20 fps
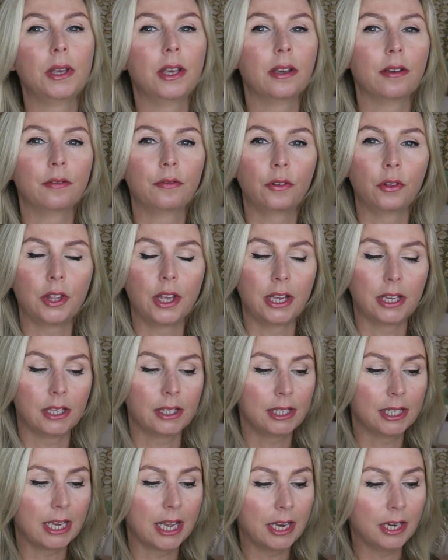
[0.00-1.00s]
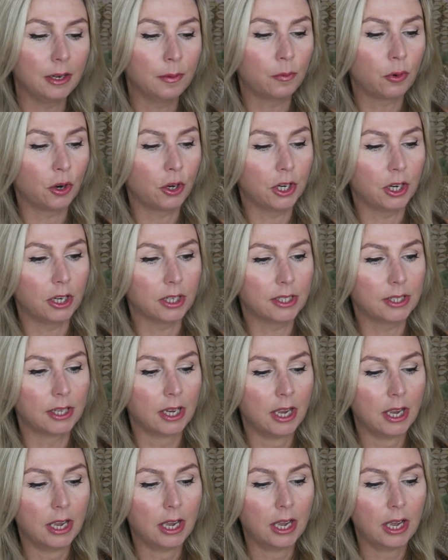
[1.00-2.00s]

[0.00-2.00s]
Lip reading: be it for their tanning products.